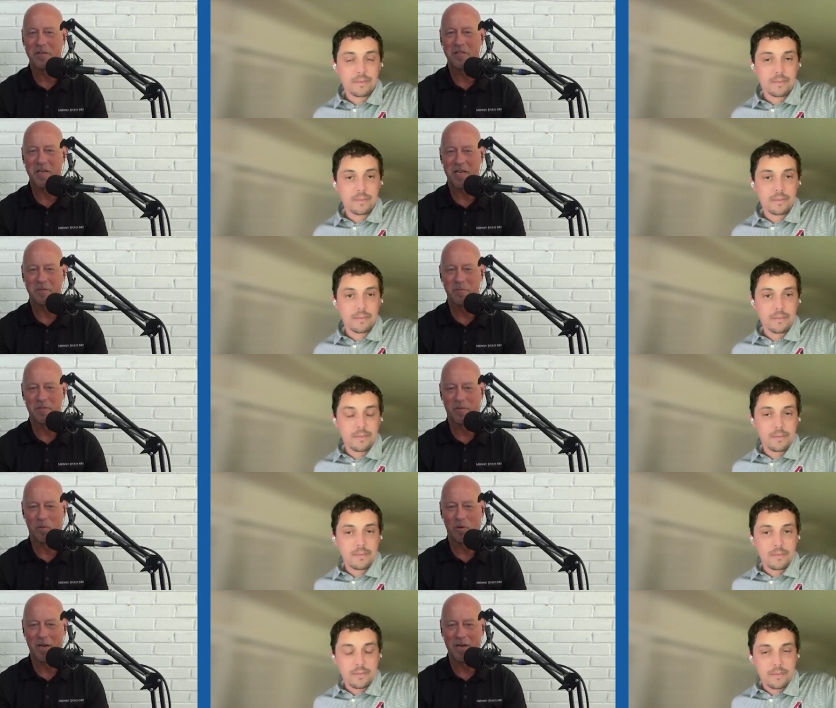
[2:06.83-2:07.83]
Speaker 1: the Statesman
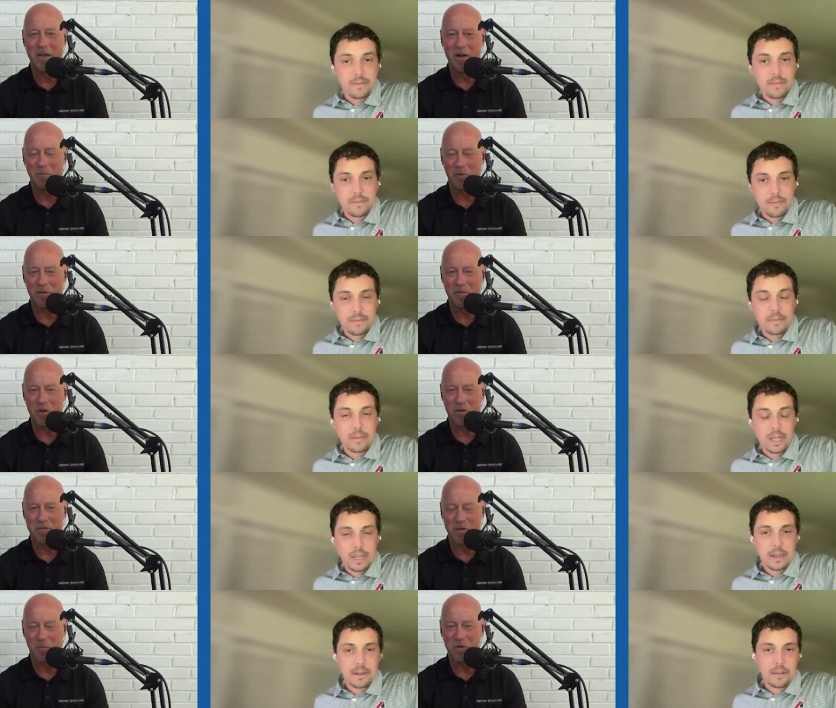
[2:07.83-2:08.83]
for a number of years
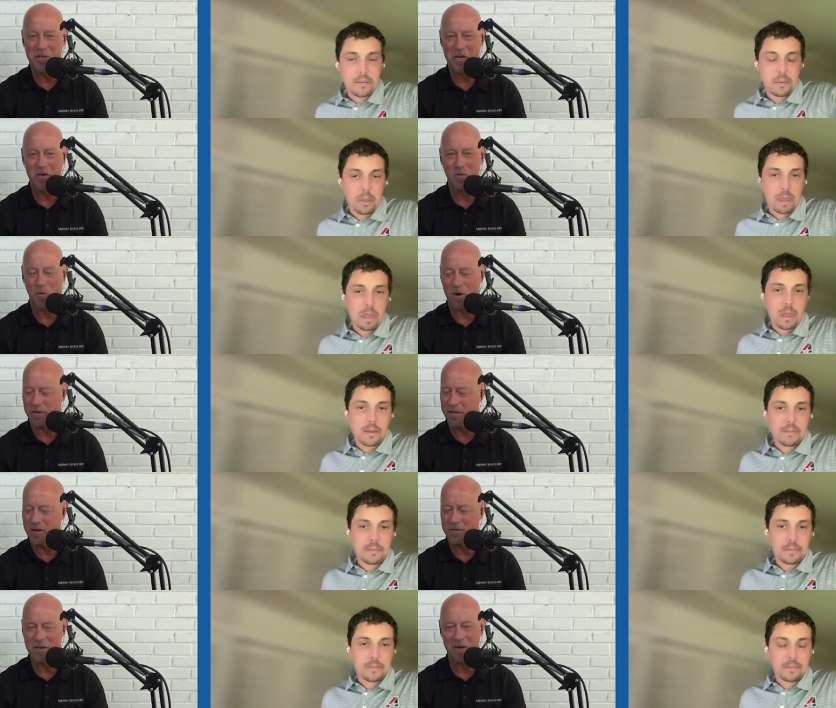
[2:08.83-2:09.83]
and appreciate your work there.
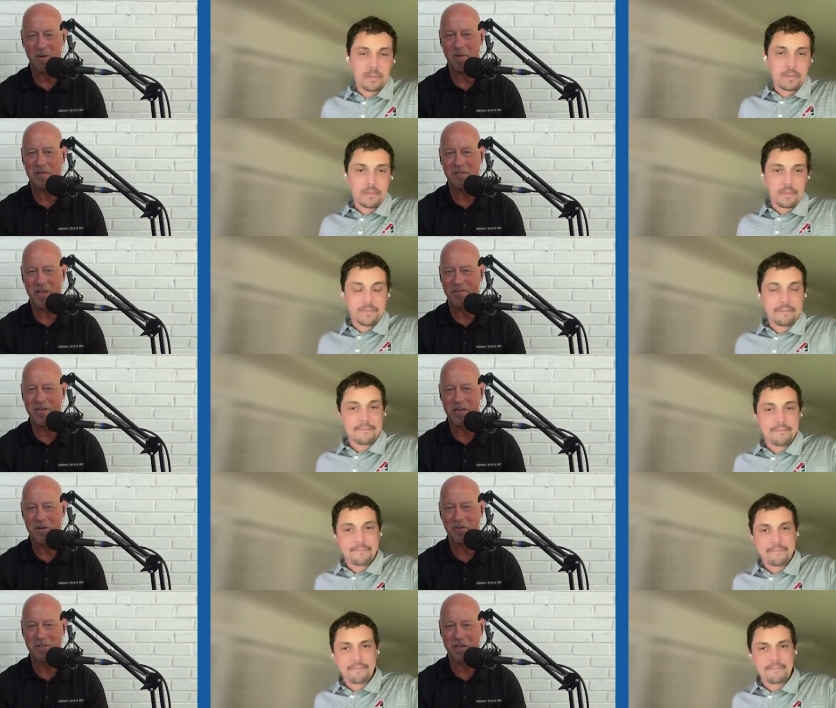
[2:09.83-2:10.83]
Talk about seven
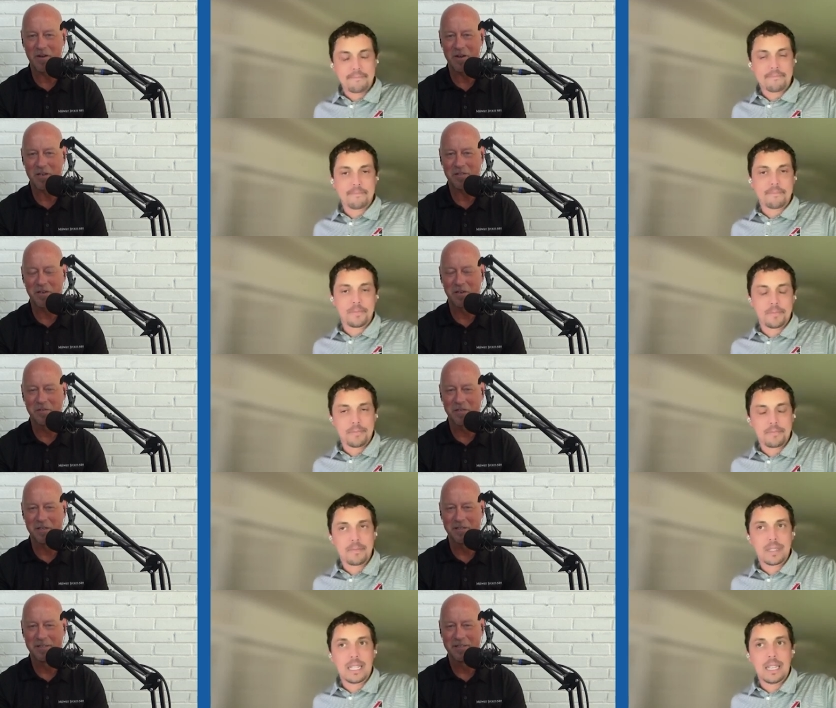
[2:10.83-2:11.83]
years there in Oskaloosa.
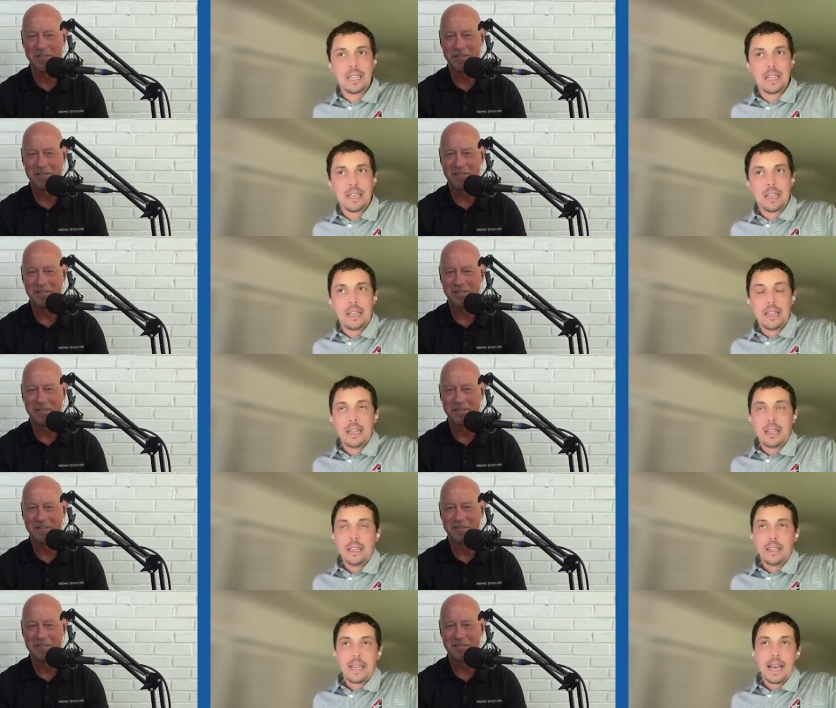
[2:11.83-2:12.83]

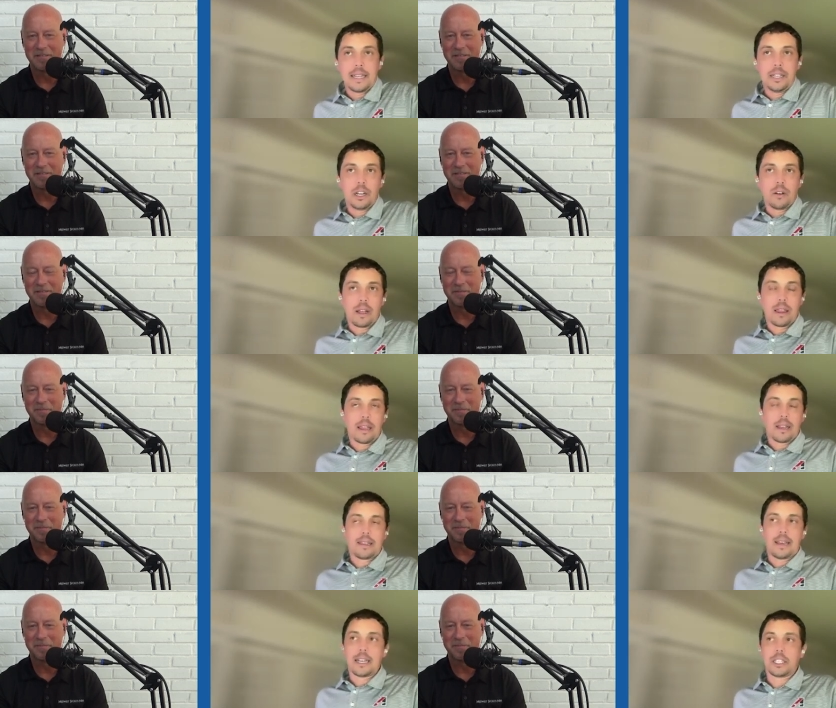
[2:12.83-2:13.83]
Speaker 2: Yeah, you know,
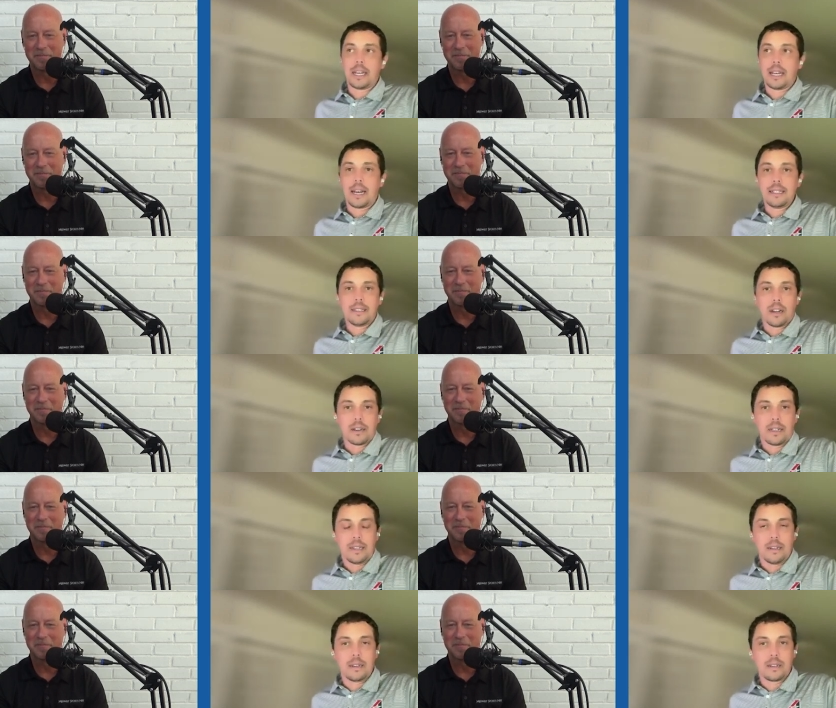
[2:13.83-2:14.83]
gosh, I, I
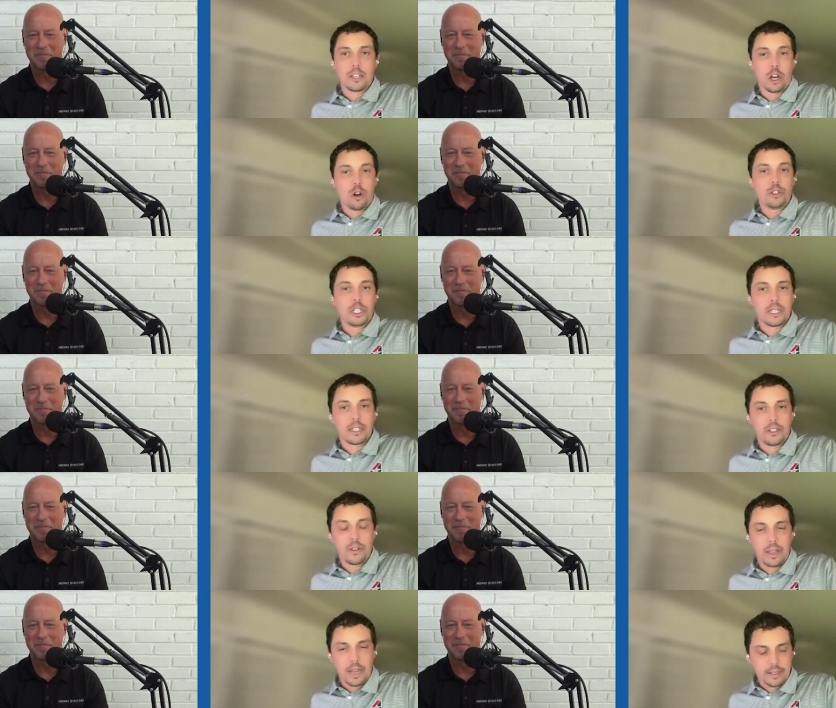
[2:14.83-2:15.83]
started coaching in
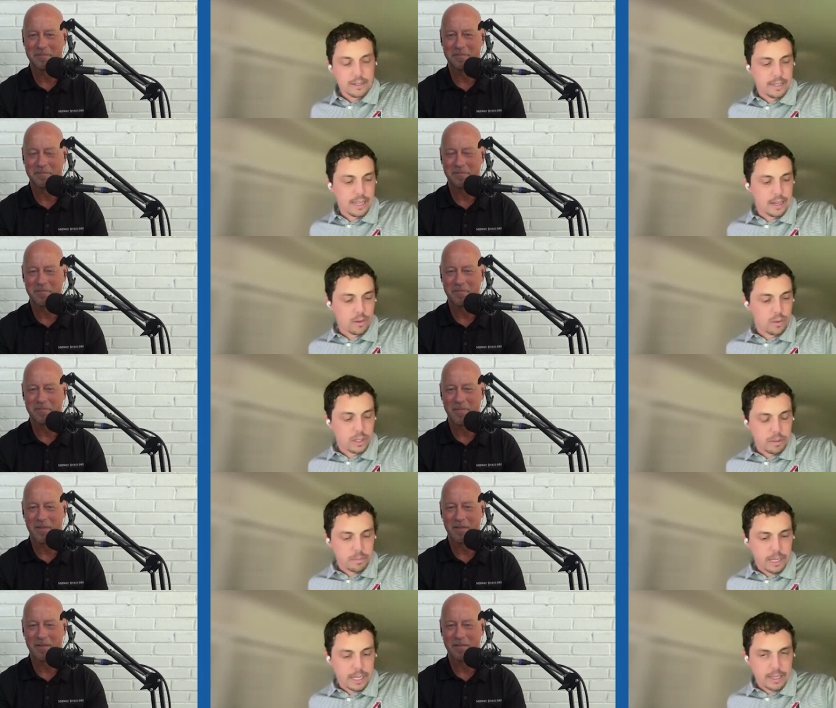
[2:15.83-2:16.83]
2010 at
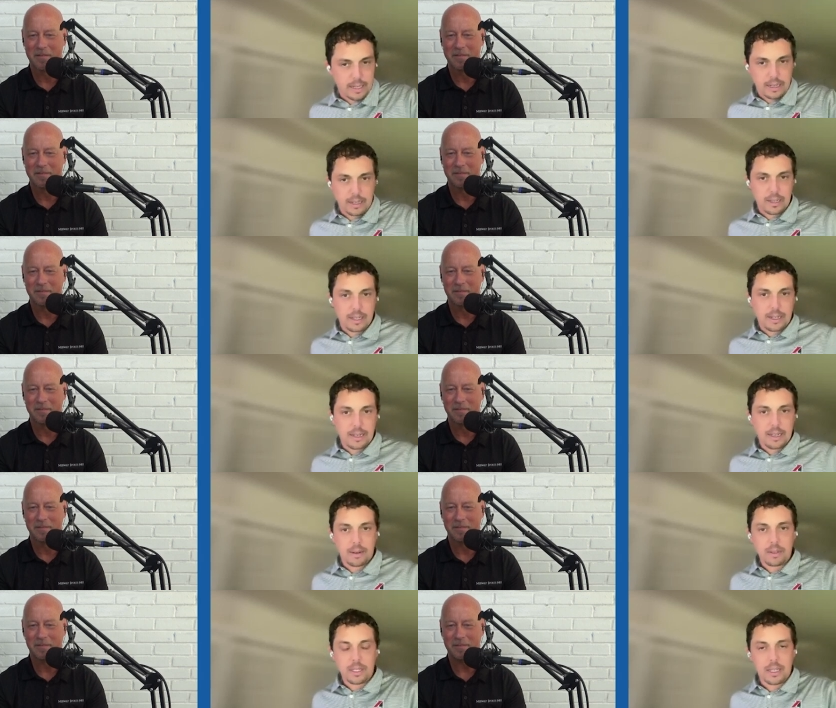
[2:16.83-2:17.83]
William Penn, and
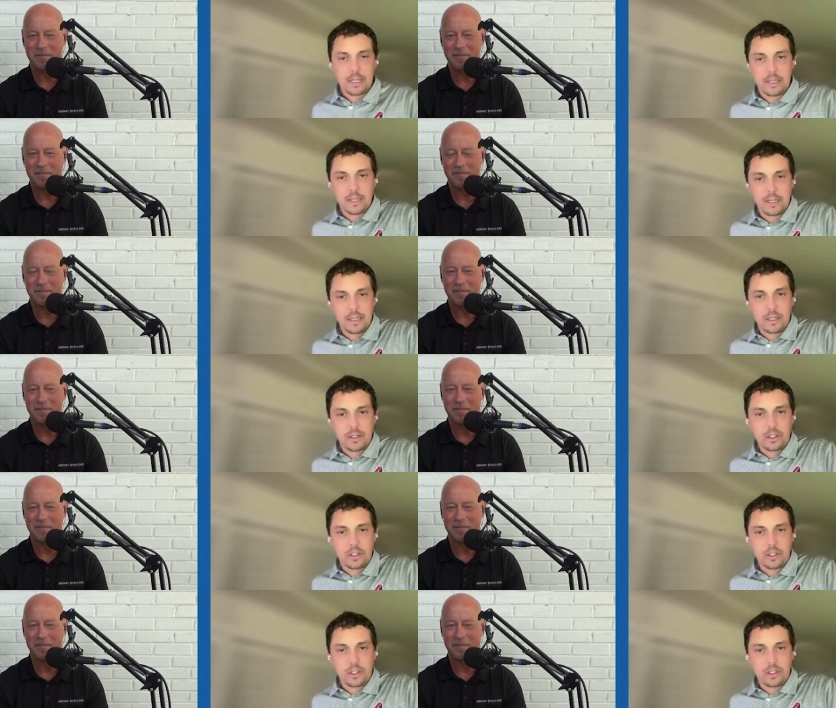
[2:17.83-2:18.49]
I was a you know,